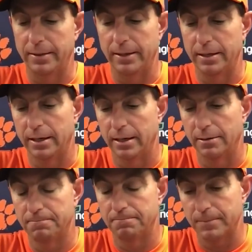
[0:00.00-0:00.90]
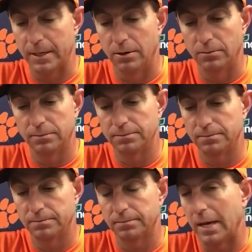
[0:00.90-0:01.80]
And then, you know,
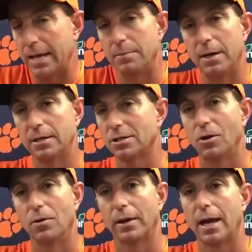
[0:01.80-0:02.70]
8 minutes to go in the